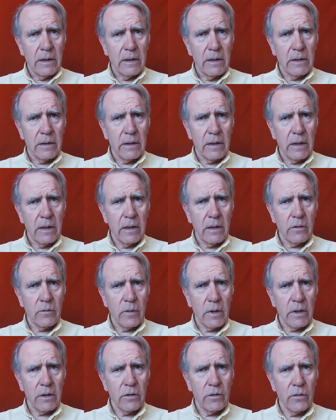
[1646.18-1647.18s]
This is
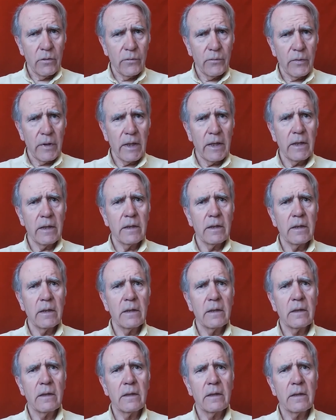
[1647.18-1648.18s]
what you find
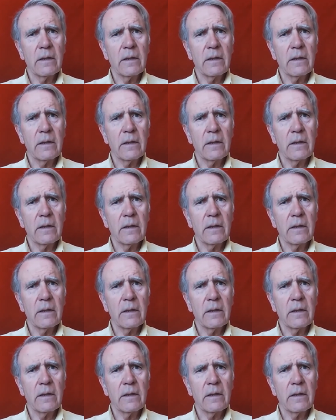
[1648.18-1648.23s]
